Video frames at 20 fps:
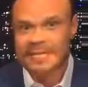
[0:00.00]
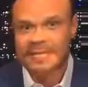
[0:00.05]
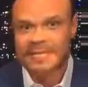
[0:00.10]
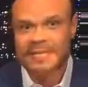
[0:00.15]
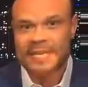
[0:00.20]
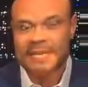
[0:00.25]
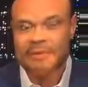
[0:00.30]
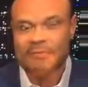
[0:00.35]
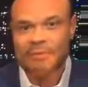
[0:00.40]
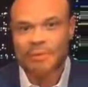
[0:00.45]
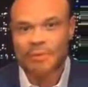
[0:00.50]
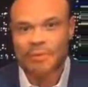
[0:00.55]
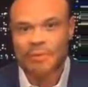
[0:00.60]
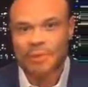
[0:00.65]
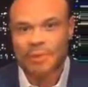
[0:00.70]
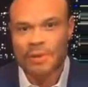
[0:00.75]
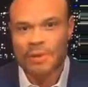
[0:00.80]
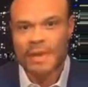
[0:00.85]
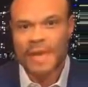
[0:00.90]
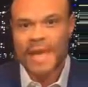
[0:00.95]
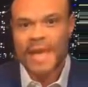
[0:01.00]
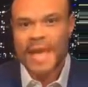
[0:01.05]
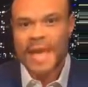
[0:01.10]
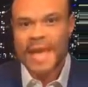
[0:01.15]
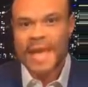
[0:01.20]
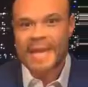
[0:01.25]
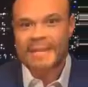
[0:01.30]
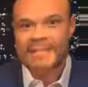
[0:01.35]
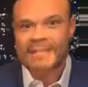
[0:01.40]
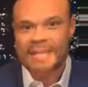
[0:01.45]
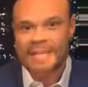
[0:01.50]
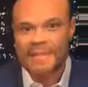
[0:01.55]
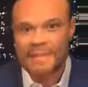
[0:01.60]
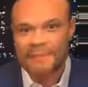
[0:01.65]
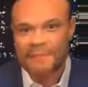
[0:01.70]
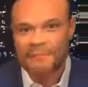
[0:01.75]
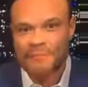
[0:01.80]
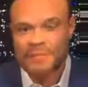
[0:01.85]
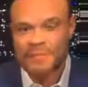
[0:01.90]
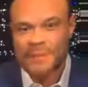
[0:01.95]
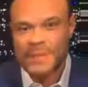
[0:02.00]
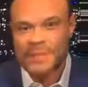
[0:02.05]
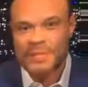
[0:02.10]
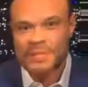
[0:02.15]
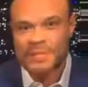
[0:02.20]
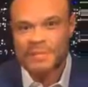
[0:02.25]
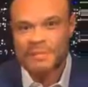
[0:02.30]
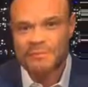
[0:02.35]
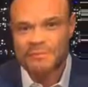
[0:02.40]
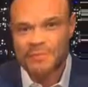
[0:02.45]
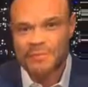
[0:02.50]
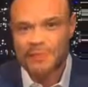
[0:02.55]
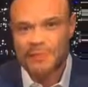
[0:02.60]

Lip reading: a secret court, has an information